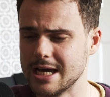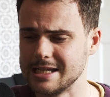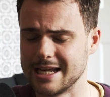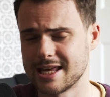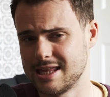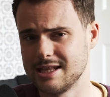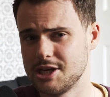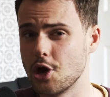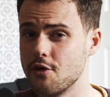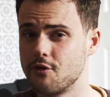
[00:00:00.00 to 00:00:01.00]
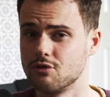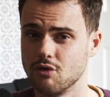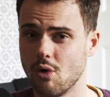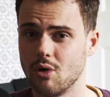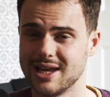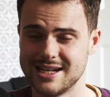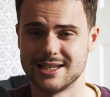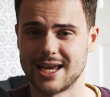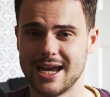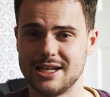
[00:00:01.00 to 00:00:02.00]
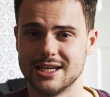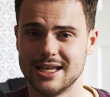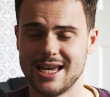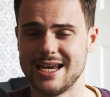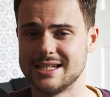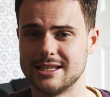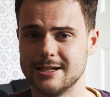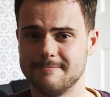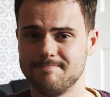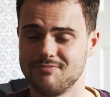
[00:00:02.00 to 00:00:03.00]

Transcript: Yet, I think the overall indicator is that